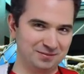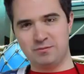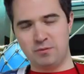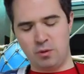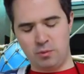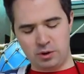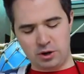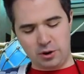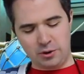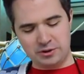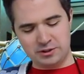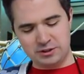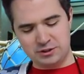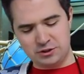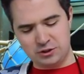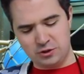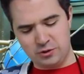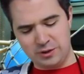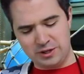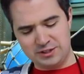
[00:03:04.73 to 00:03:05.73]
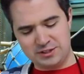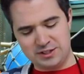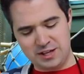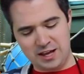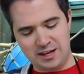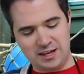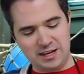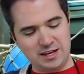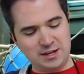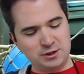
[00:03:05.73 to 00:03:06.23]
What we're going to do is
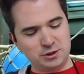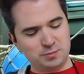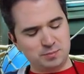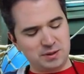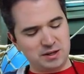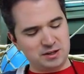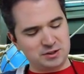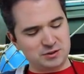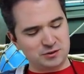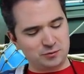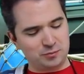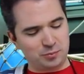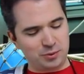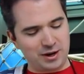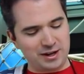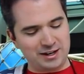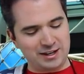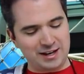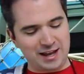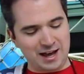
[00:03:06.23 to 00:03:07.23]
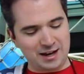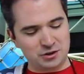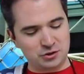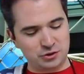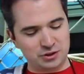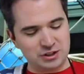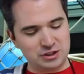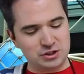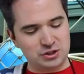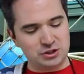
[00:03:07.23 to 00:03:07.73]
take each piece of bread and
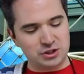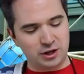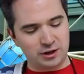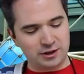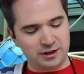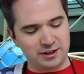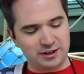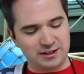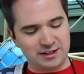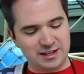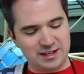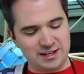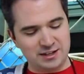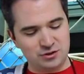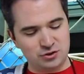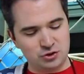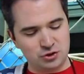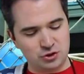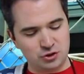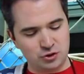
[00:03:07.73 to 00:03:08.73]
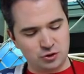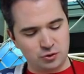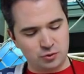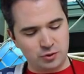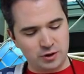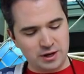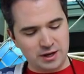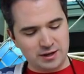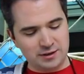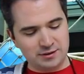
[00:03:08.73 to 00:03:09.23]
actually dunk it
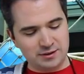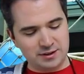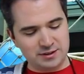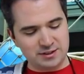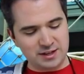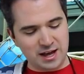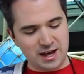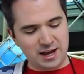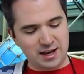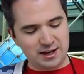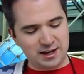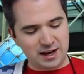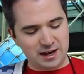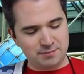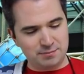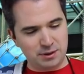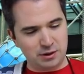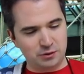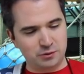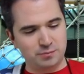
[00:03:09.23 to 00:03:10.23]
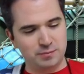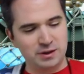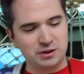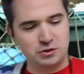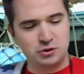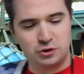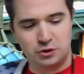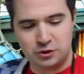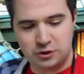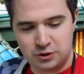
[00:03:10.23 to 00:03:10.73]
into this egg and milk
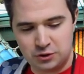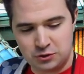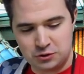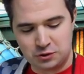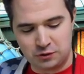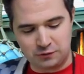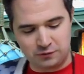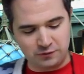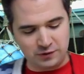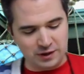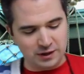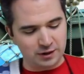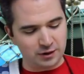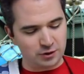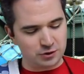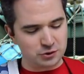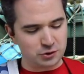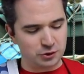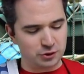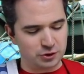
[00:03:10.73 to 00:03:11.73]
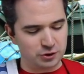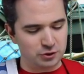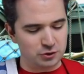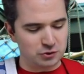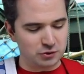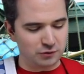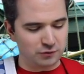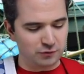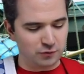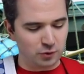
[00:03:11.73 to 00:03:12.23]
mixture. You can use your fingers or you can
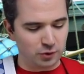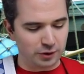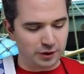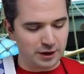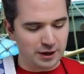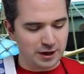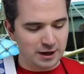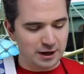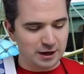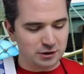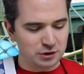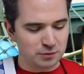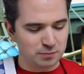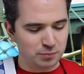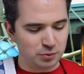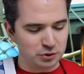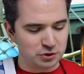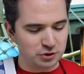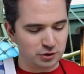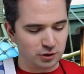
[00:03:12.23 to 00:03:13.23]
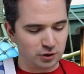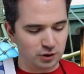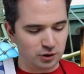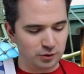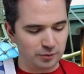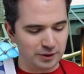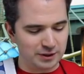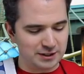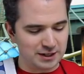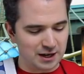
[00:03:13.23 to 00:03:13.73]
use a fork and just push it all
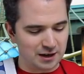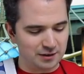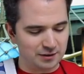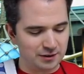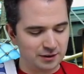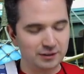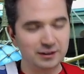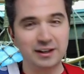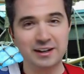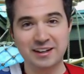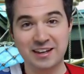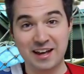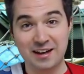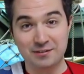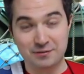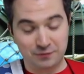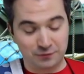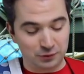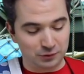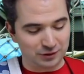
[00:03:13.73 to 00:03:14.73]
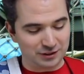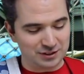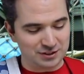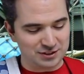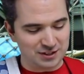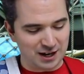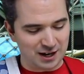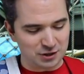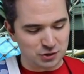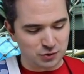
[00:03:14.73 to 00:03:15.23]
the way down in there, let it get fully
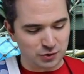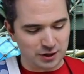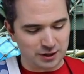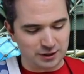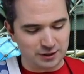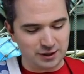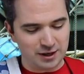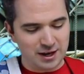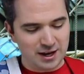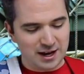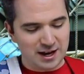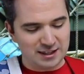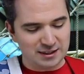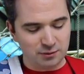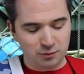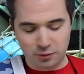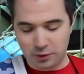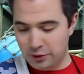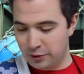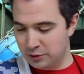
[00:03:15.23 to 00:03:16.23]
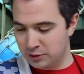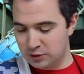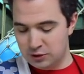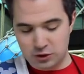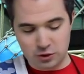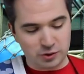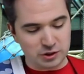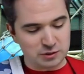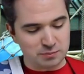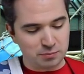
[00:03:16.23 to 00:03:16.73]
saturated. And then what we're going to
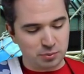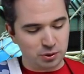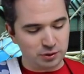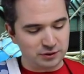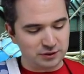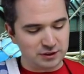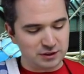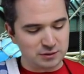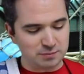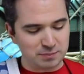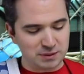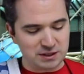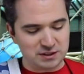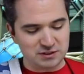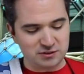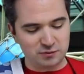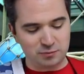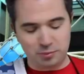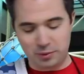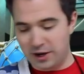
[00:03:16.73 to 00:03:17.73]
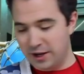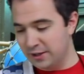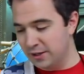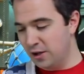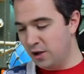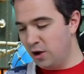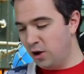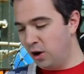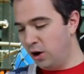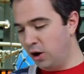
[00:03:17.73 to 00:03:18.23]
do is put this piece of
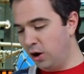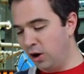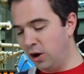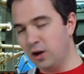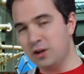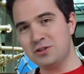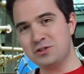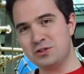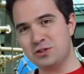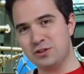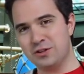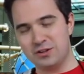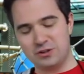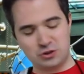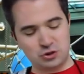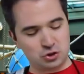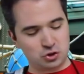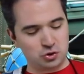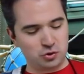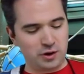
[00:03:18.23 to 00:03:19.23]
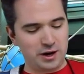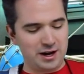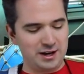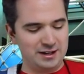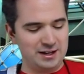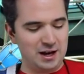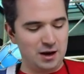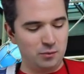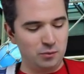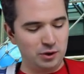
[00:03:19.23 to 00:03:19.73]
bread onto this tray.
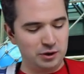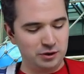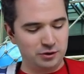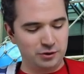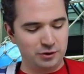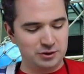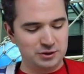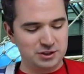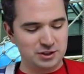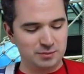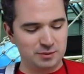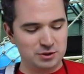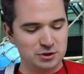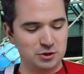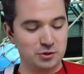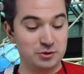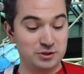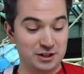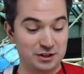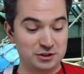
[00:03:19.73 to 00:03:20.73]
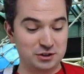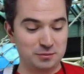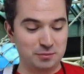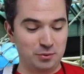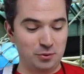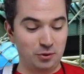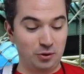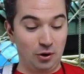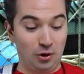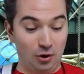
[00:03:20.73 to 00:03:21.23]
Now what you're going to see me do is actually
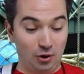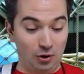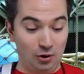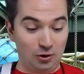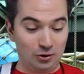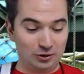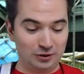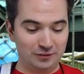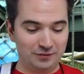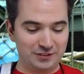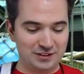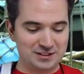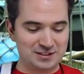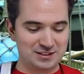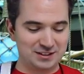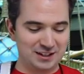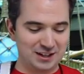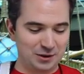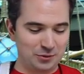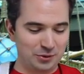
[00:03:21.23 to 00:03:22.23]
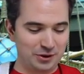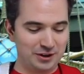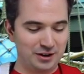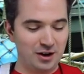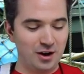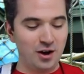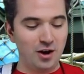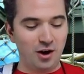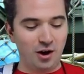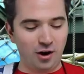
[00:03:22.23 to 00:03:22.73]
pour all of this
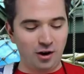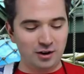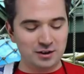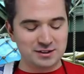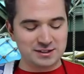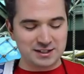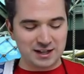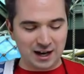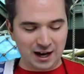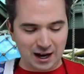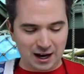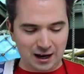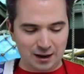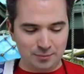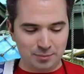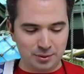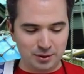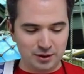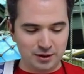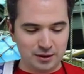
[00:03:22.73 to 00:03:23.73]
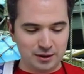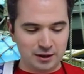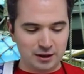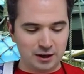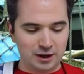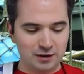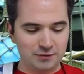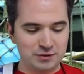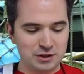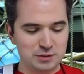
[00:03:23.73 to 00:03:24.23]
liquid on top
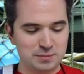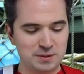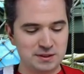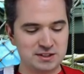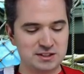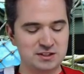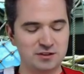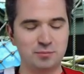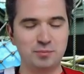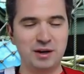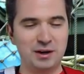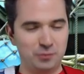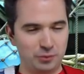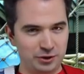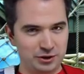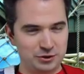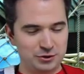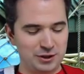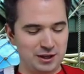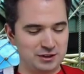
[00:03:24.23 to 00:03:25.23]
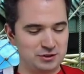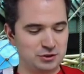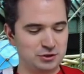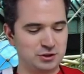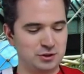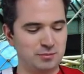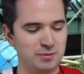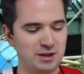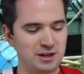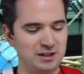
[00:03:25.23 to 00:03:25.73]
of these pieces of bread. We're gonna do that in
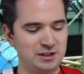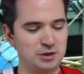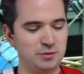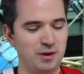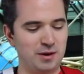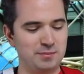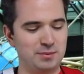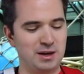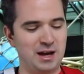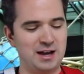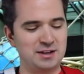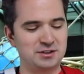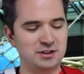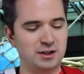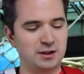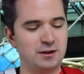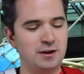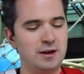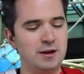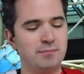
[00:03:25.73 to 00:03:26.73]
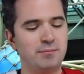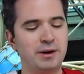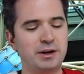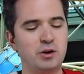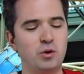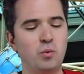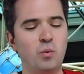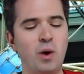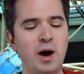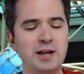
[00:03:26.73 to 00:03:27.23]
just a minute. And you might be asking,
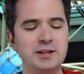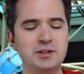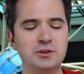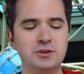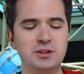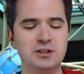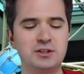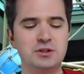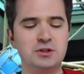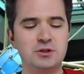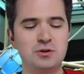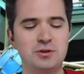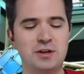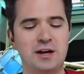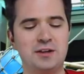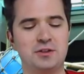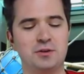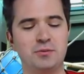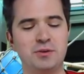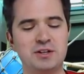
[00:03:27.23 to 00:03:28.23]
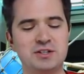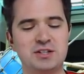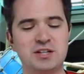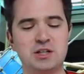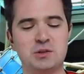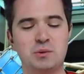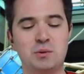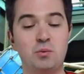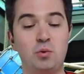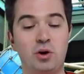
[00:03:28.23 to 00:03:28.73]
Michael, why do you need to do that? The reason
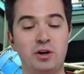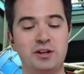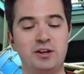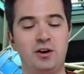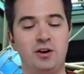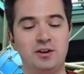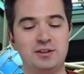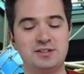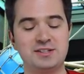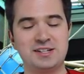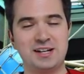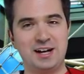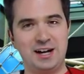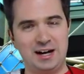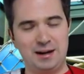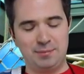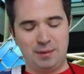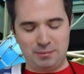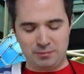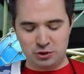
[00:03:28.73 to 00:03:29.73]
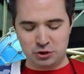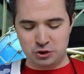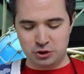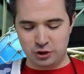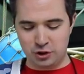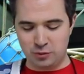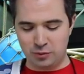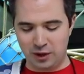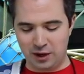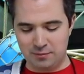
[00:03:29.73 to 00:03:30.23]
is we want it on top. I'm gonna to show
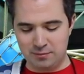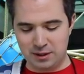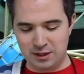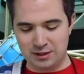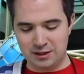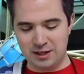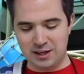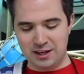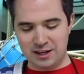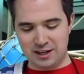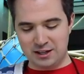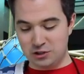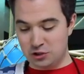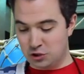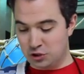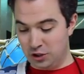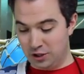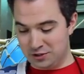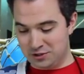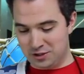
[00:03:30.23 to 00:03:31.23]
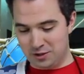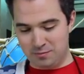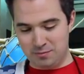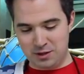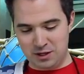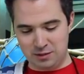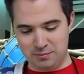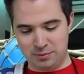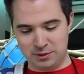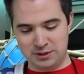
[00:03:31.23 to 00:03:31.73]
you what I mean in just a
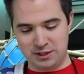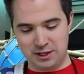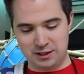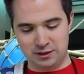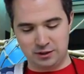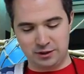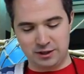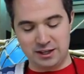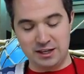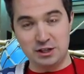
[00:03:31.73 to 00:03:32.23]
minute, but take a look.